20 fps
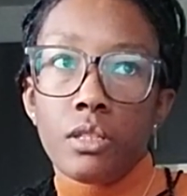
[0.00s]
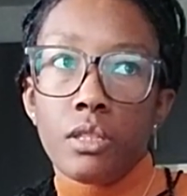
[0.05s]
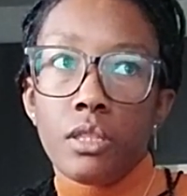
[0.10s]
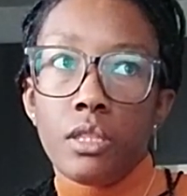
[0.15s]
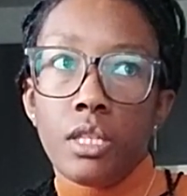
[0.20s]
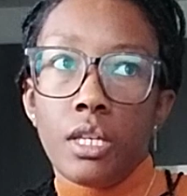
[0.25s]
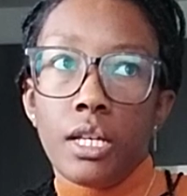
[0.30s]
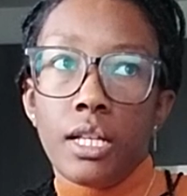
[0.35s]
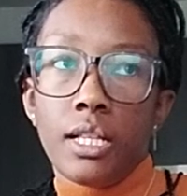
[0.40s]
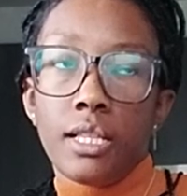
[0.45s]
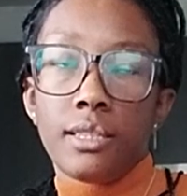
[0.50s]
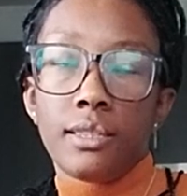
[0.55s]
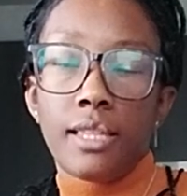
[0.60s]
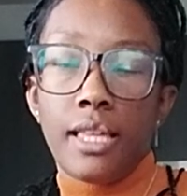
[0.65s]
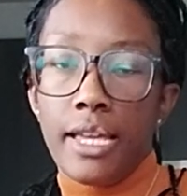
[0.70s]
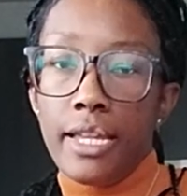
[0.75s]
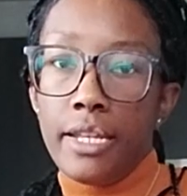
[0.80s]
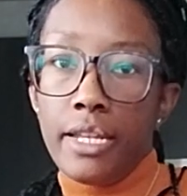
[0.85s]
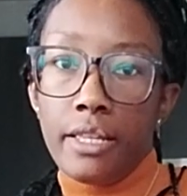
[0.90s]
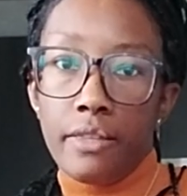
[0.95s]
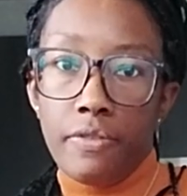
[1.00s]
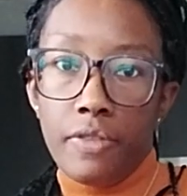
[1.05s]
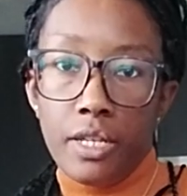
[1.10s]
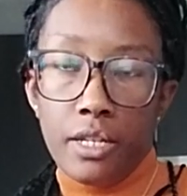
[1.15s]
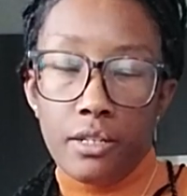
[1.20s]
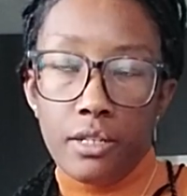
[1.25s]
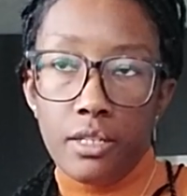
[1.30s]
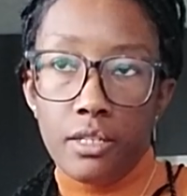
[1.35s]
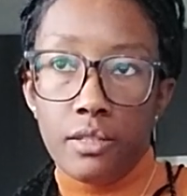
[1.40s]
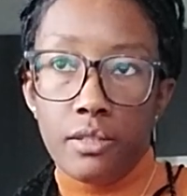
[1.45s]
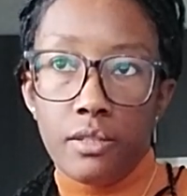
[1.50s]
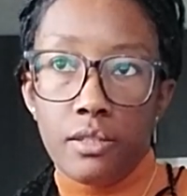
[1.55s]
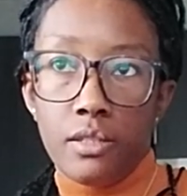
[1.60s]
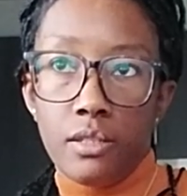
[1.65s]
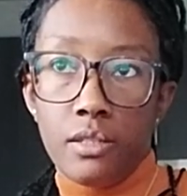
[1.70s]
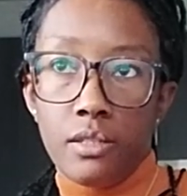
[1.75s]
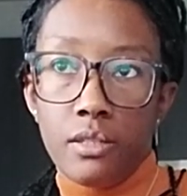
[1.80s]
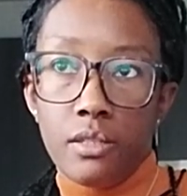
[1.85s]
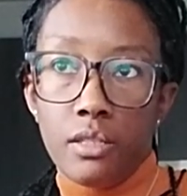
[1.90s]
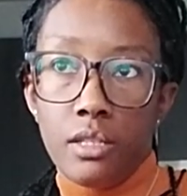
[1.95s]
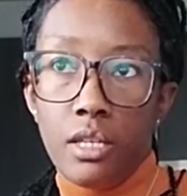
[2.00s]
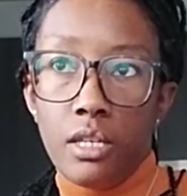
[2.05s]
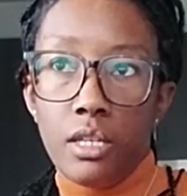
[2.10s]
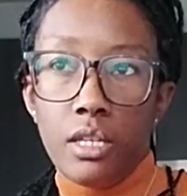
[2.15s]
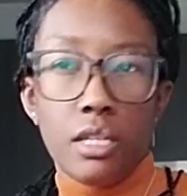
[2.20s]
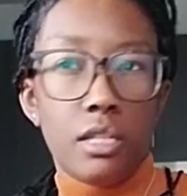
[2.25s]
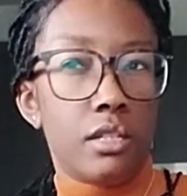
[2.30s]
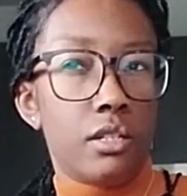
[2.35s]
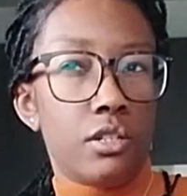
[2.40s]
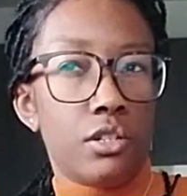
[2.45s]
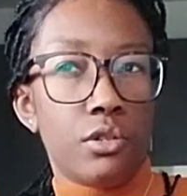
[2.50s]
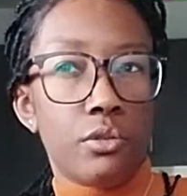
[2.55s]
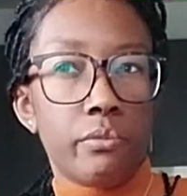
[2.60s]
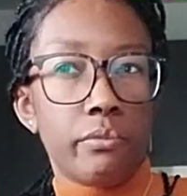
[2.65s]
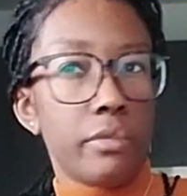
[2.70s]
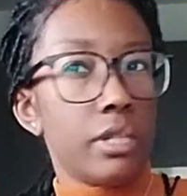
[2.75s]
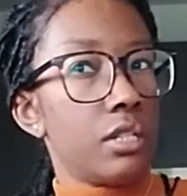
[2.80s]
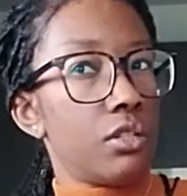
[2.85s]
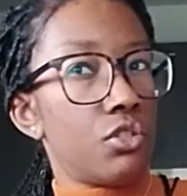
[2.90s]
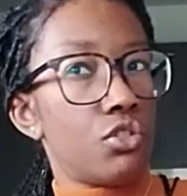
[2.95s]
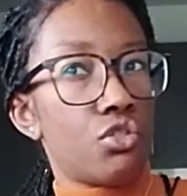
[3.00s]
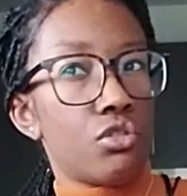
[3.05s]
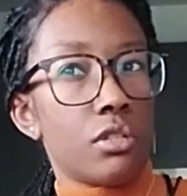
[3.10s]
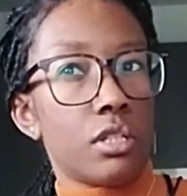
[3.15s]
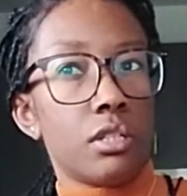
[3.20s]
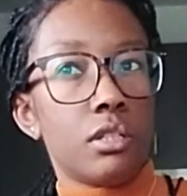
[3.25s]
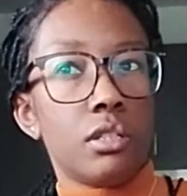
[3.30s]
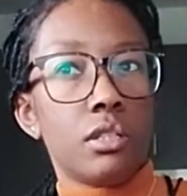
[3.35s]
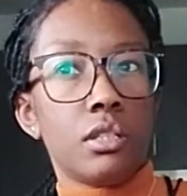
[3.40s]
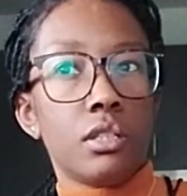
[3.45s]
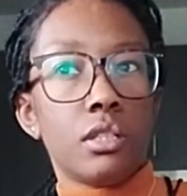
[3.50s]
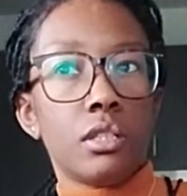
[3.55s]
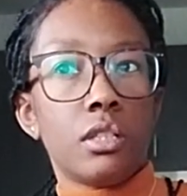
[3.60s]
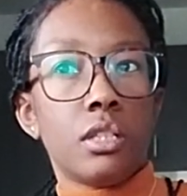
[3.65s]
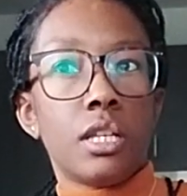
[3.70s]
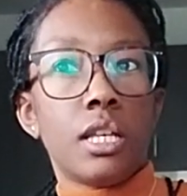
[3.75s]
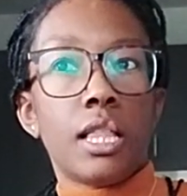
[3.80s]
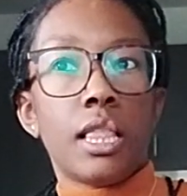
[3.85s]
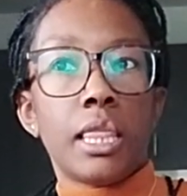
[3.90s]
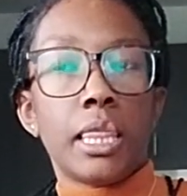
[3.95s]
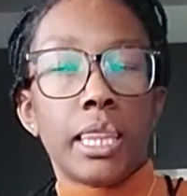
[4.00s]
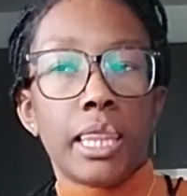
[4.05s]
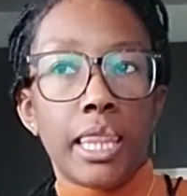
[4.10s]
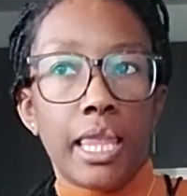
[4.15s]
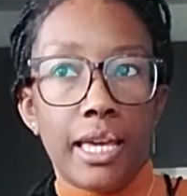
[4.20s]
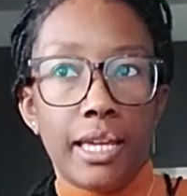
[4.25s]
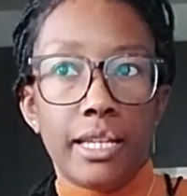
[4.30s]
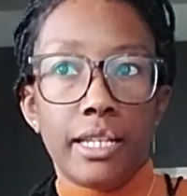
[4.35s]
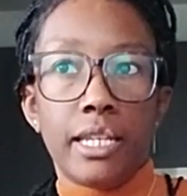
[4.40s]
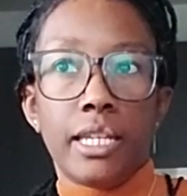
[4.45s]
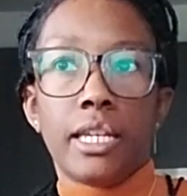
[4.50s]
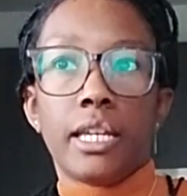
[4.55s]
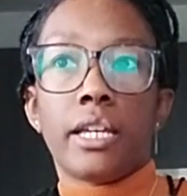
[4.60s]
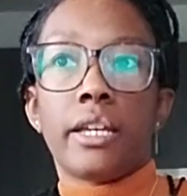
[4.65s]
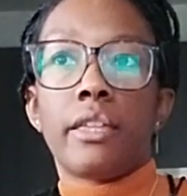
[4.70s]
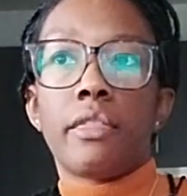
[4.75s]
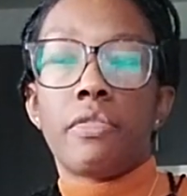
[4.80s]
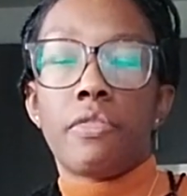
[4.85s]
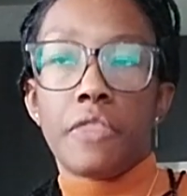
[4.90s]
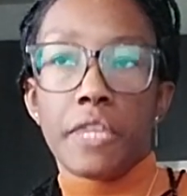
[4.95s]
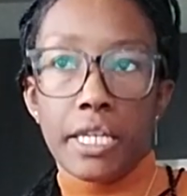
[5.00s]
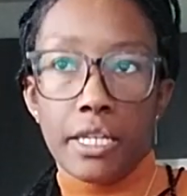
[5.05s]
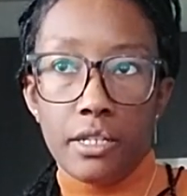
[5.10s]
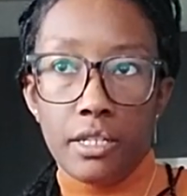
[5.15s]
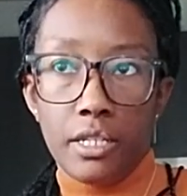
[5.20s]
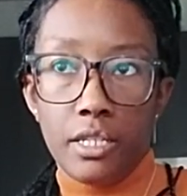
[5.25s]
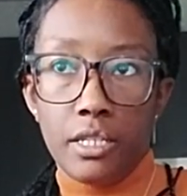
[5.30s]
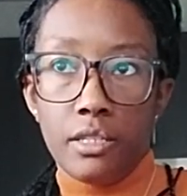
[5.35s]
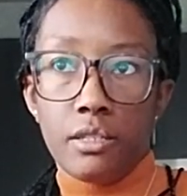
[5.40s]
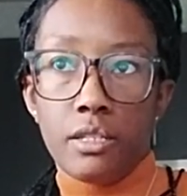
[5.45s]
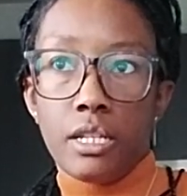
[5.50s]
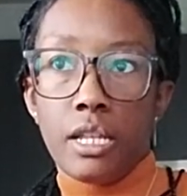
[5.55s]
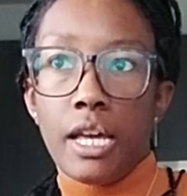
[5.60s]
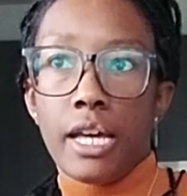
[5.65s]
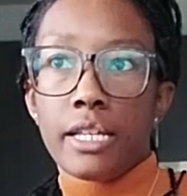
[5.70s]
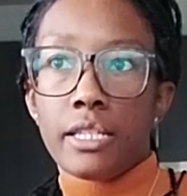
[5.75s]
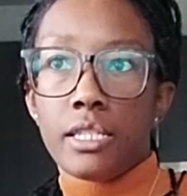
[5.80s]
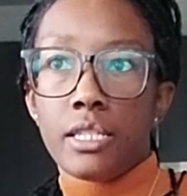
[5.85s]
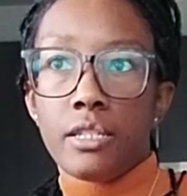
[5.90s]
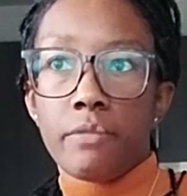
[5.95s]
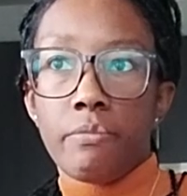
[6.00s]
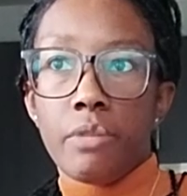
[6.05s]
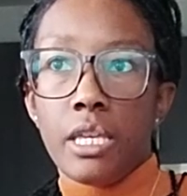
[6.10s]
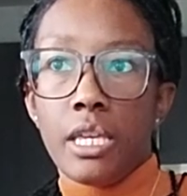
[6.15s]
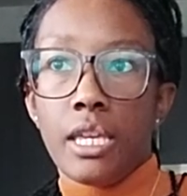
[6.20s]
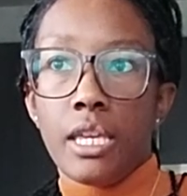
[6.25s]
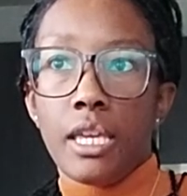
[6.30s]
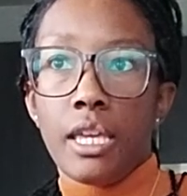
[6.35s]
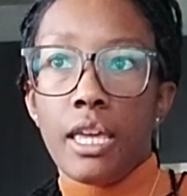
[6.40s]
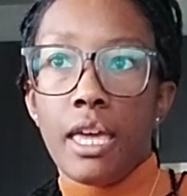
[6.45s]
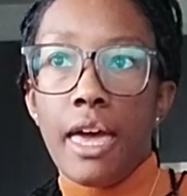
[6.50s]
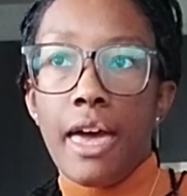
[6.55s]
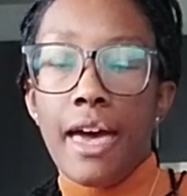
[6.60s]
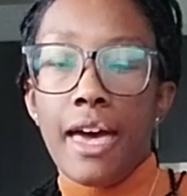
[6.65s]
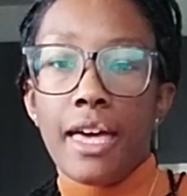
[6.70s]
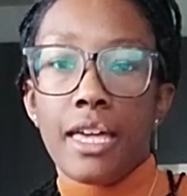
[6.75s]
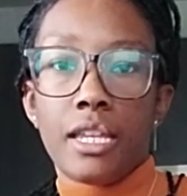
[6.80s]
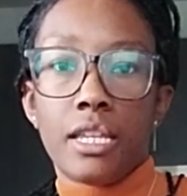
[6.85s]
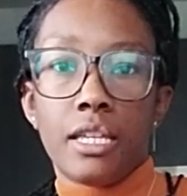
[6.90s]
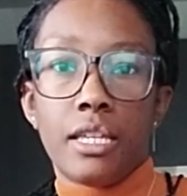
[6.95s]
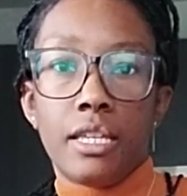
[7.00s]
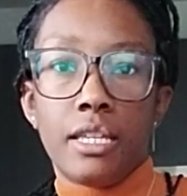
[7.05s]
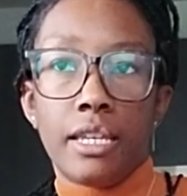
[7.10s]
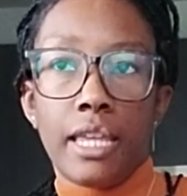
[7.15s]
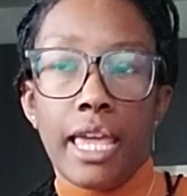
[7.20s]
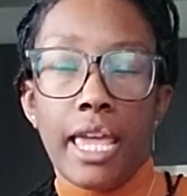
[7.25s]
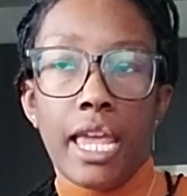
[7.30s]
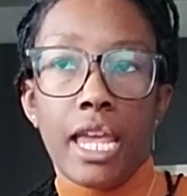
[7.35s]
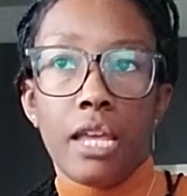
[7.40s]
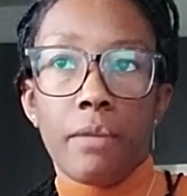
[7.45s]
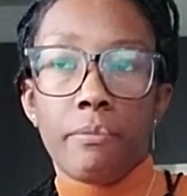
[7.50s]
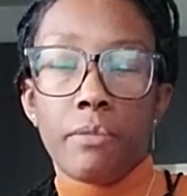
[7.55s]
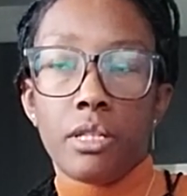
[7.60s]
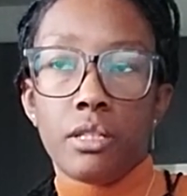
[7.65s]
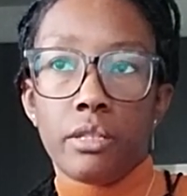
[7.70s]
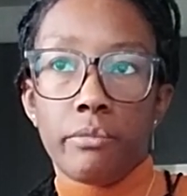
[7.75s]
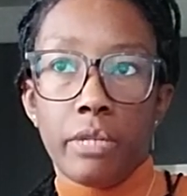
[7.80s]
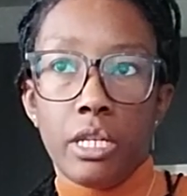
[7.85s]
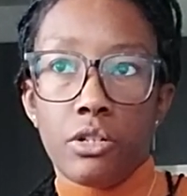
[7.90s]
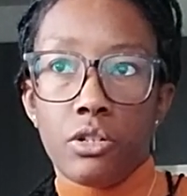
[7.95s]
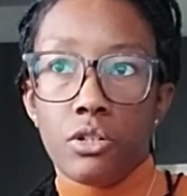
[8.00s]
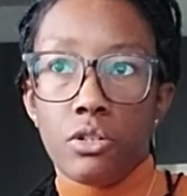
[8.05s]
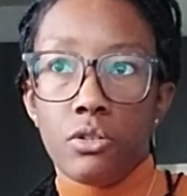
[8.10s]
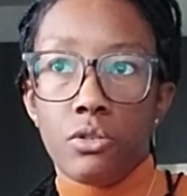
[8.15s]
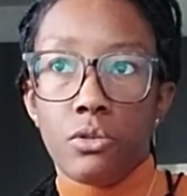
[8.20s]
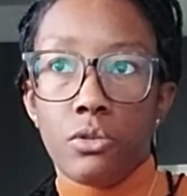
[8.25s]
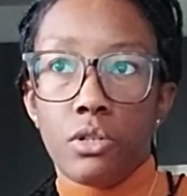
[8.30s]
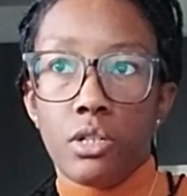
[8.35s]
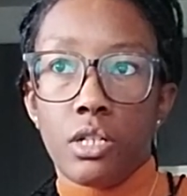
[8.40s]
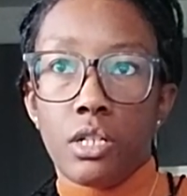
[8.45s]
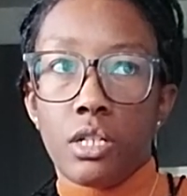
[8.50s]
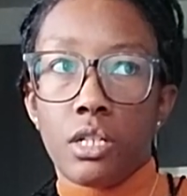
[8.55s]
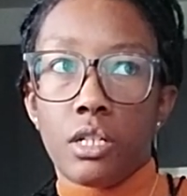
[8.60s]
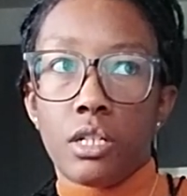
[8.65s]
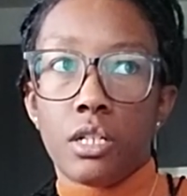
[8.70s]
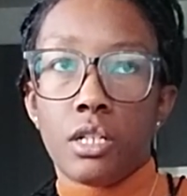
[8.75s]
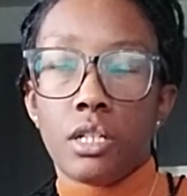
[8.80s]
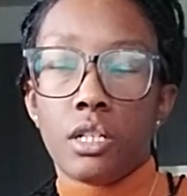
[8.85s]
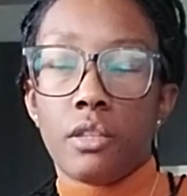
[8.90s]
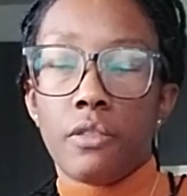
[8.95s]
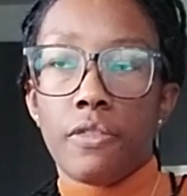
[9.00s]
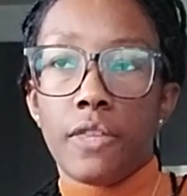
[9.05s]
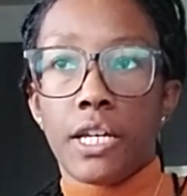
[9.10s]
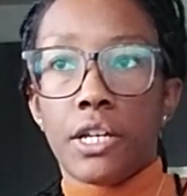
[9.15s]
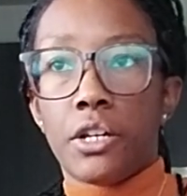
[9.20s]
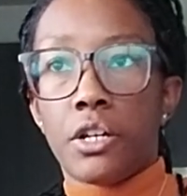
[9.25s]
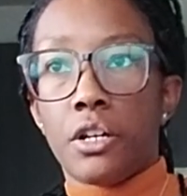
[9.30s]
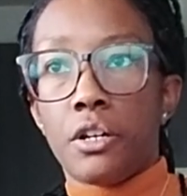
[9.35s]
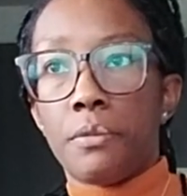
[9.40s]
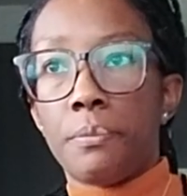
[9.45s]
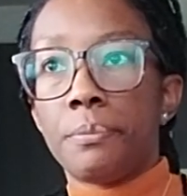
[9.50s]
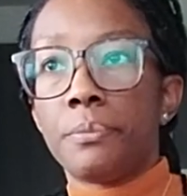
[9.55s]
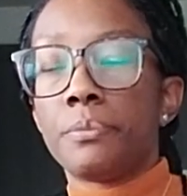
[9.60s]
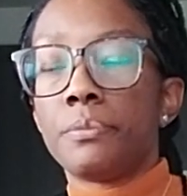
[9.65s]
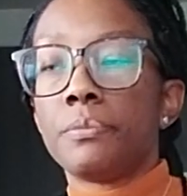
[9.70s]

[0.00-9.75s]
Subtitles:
the lining thickness, the endometrial lining thickness. It has to be at an 8 millimeter or thicker,